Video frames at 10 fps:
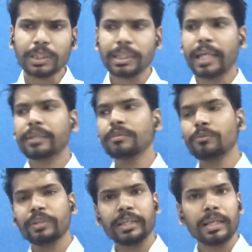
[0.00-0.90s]
Like
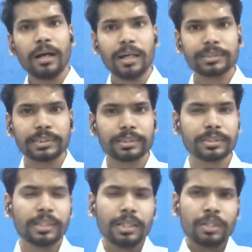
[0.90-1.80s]
we can ask it
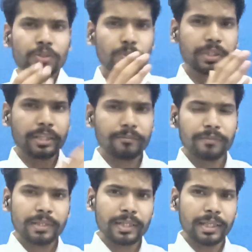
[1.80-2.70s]
to give
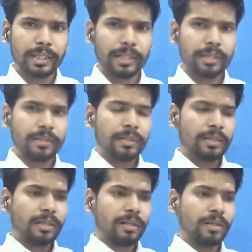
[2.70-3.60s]
a
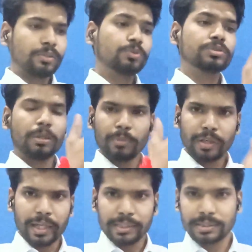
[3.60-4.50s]
to
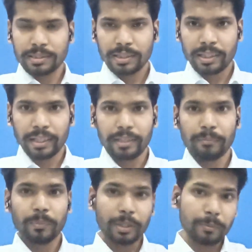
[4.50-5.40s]
summarize
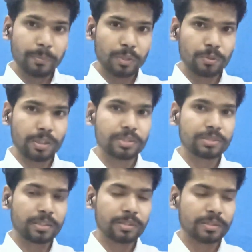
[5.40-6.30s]
in particular
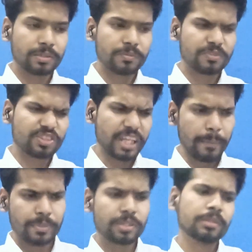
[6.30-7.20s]

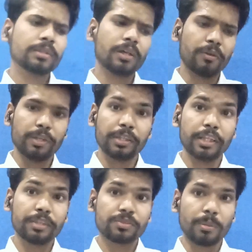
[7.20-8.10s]
steps, when
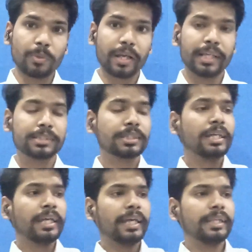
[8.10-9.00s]
is summarized
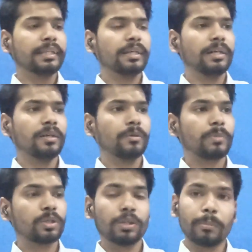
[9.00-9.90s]
in a
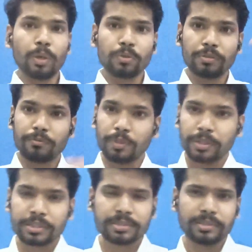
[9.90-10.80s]
particular amount of
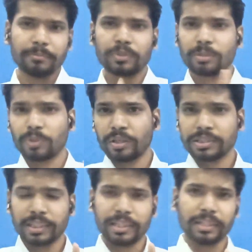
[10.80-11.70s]
words,
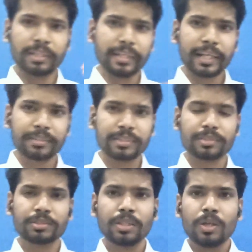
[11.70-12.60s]
summarized in the
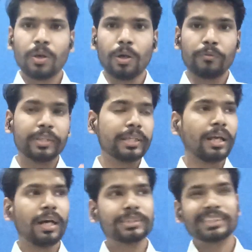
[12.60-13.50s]
characters, or we can
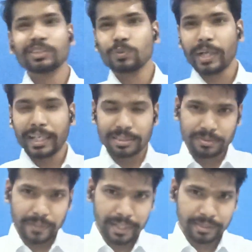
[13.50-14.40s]
ask it to
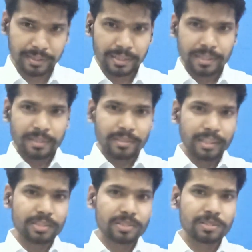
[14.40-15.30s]
extract
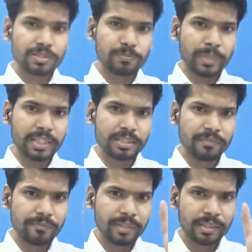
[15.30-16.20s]
a
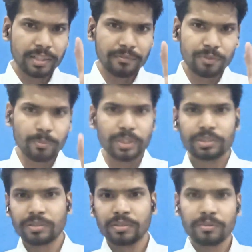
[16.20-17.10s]
specific
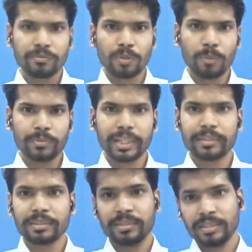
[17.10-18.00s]
information from
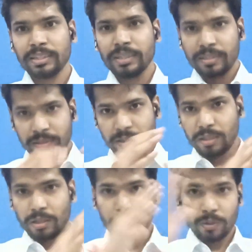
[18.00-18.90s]
that
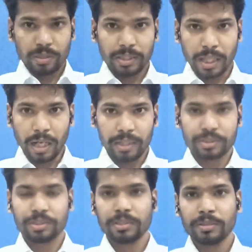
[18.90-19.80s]

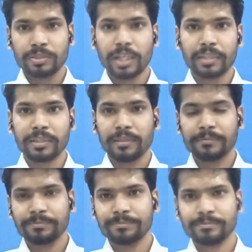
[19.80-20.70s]
large data.
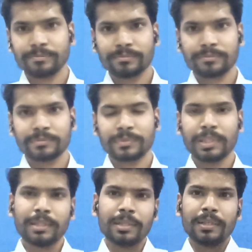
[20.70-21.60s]

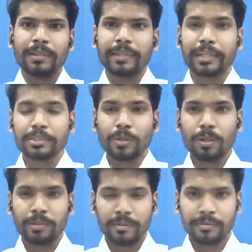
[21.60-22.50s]
That is
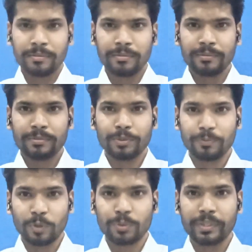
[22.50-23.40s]
all good
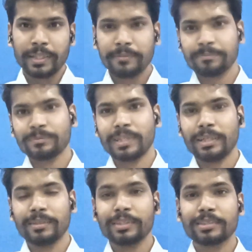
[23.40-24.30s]
for today,
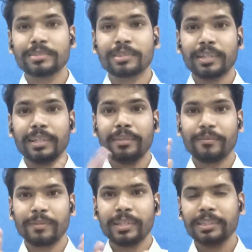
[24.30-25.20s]
and it is a
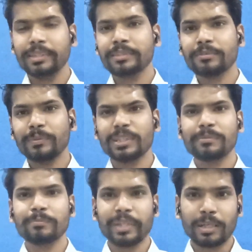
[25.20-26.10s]
really
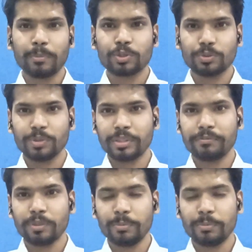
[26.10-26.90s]
big opportunity for